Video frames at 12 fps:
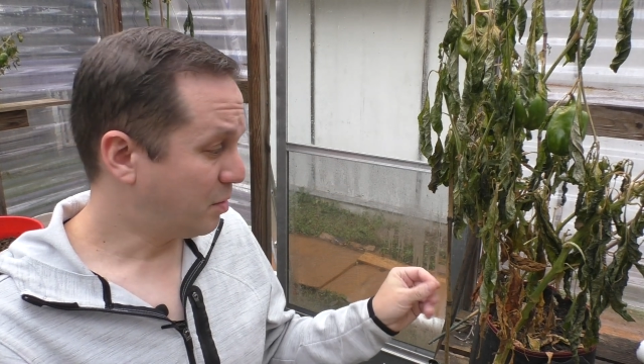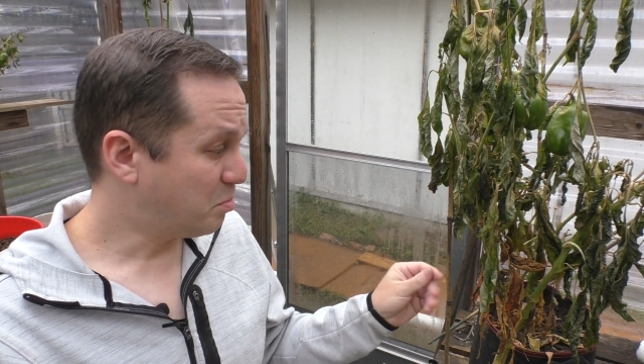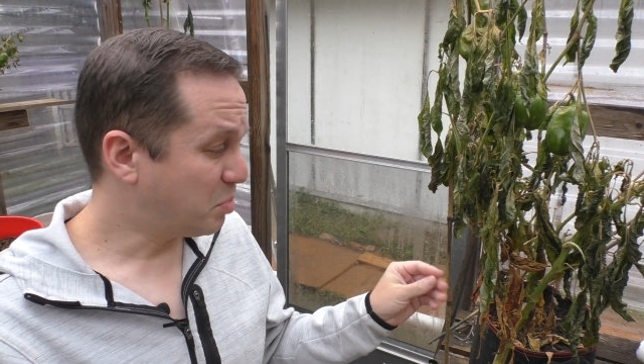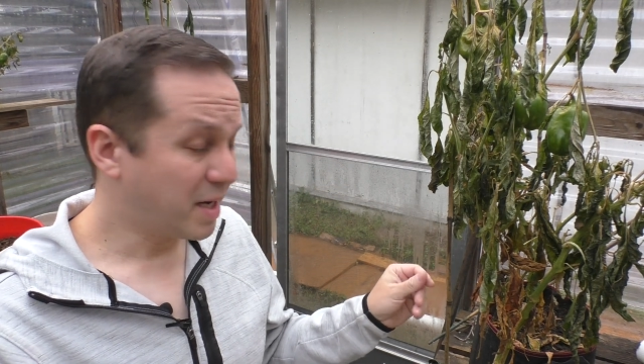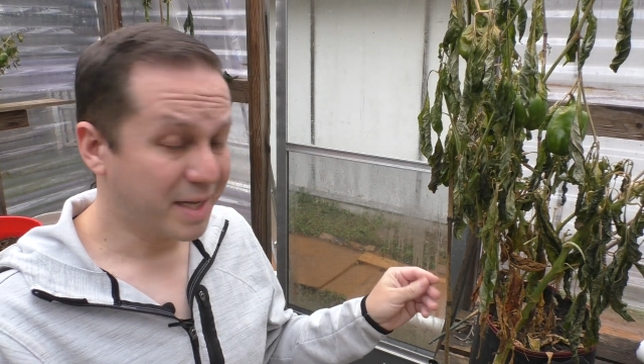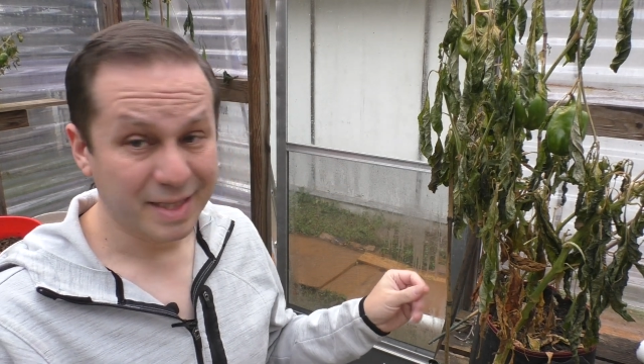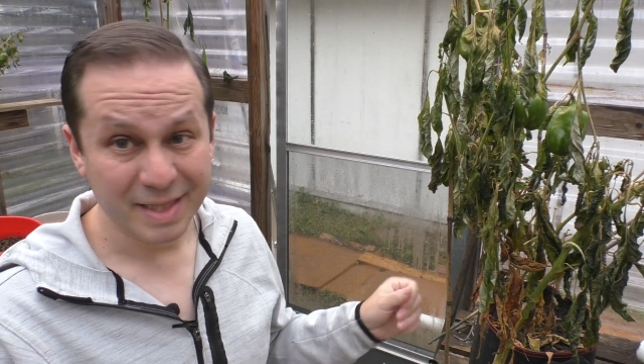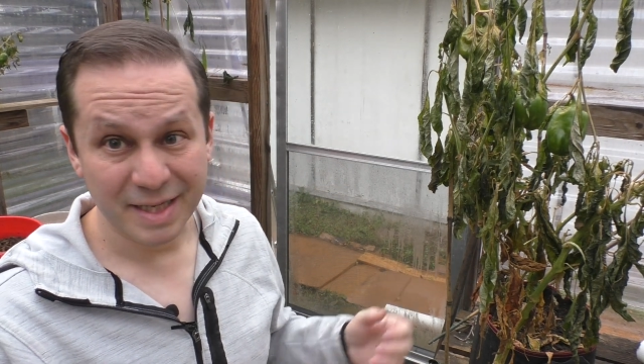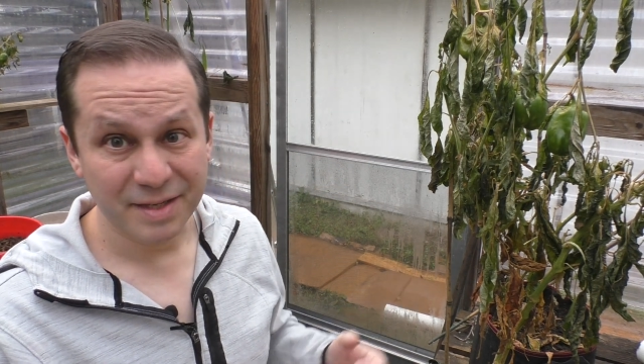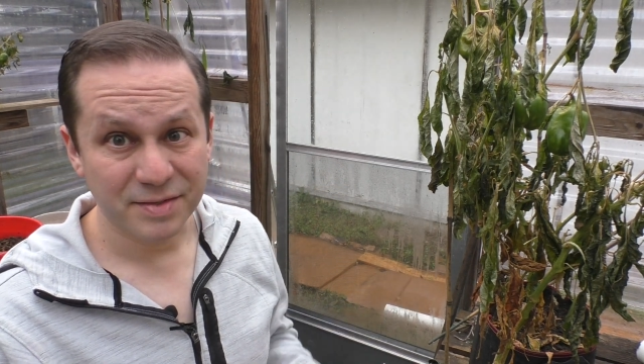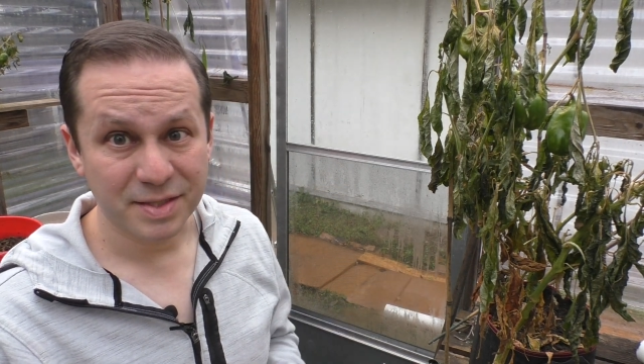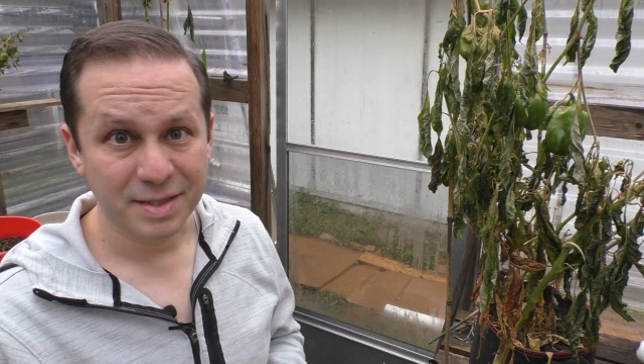budding
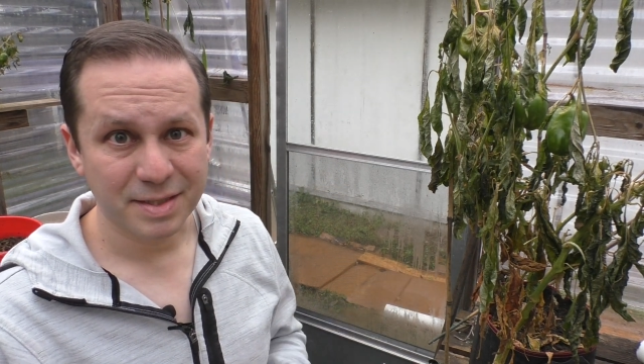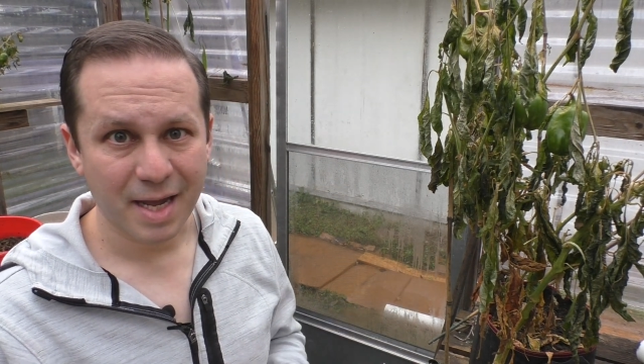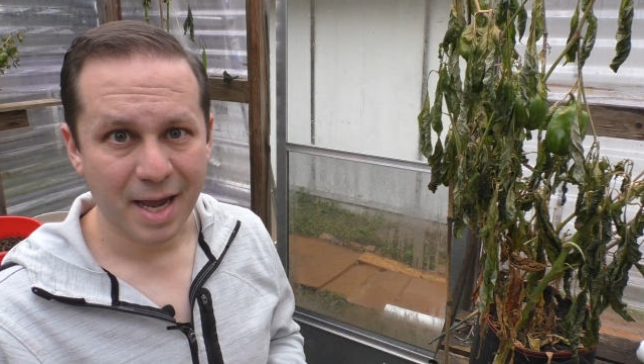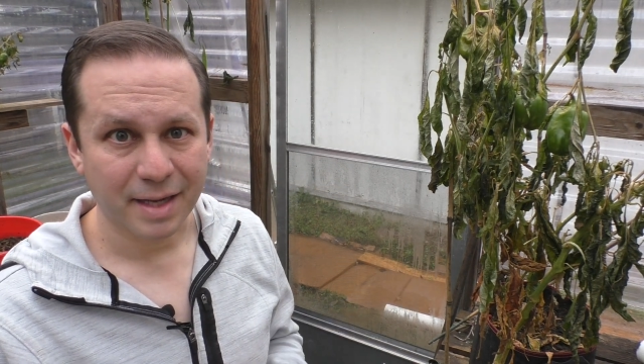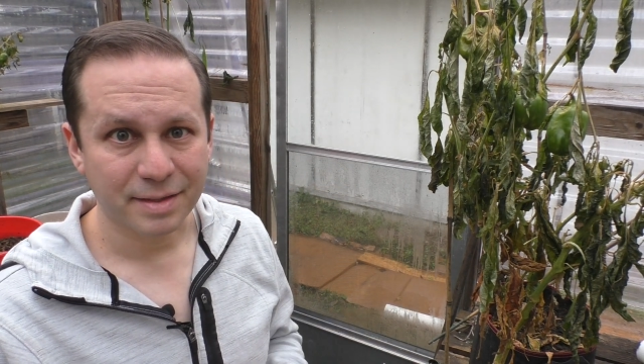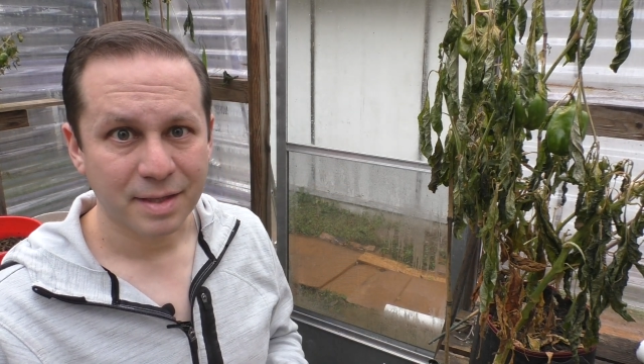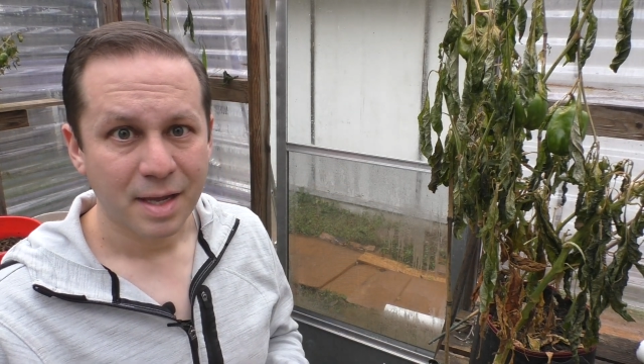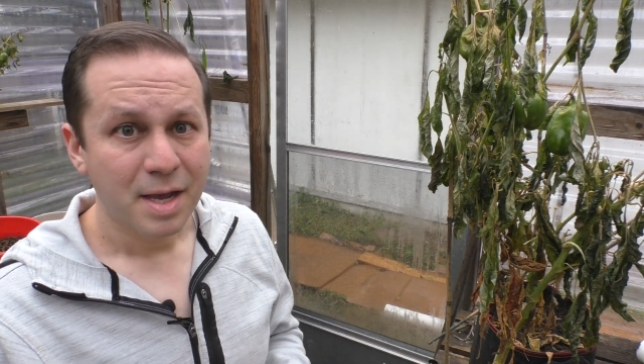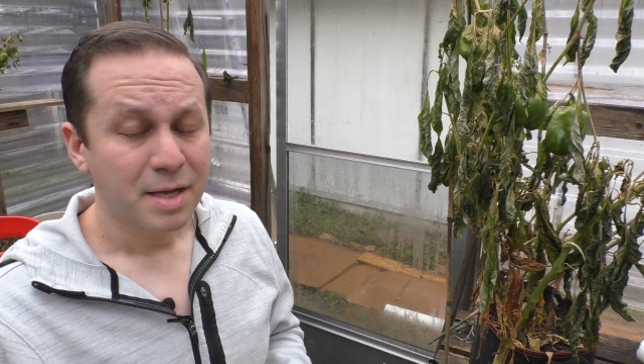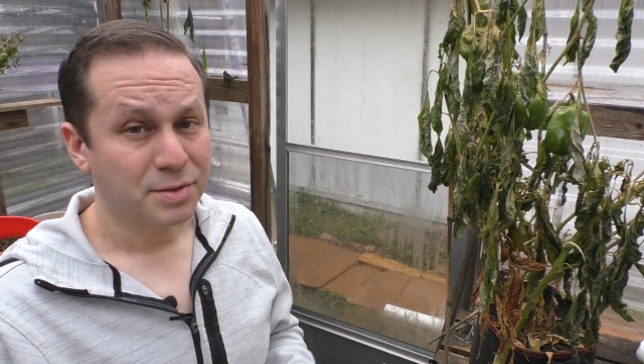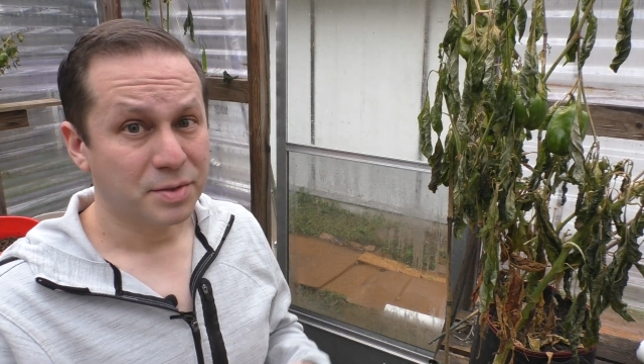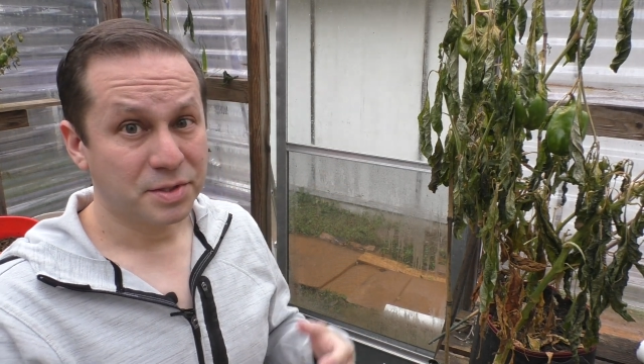leaves intact,
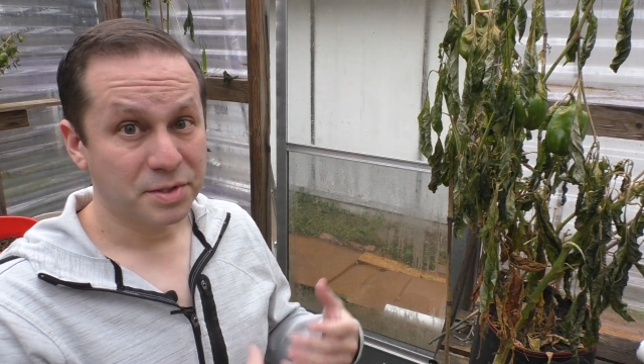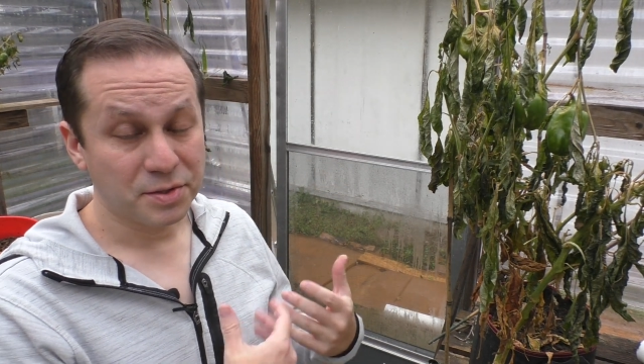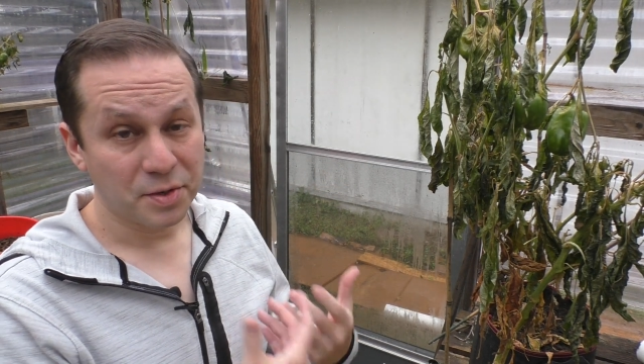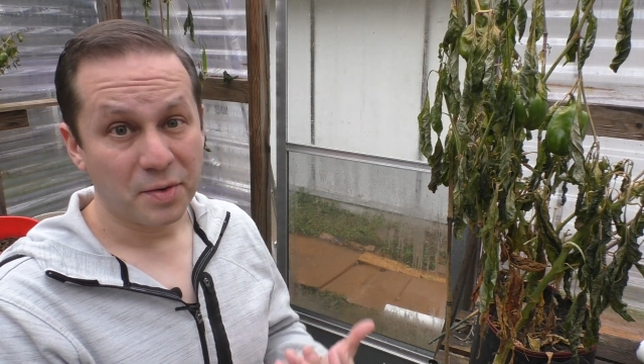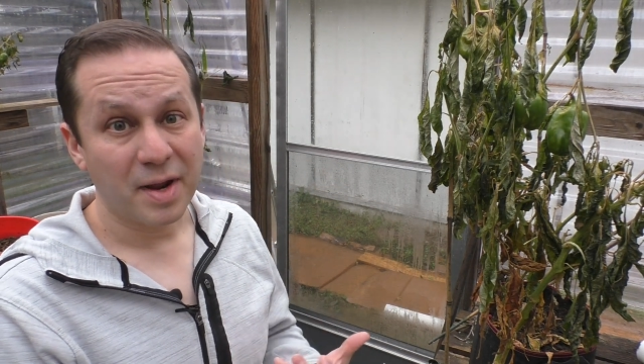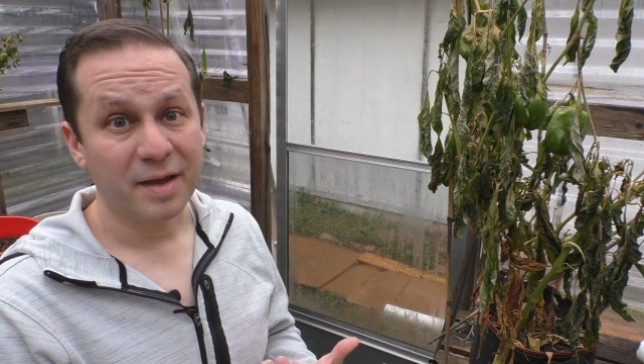so that you don't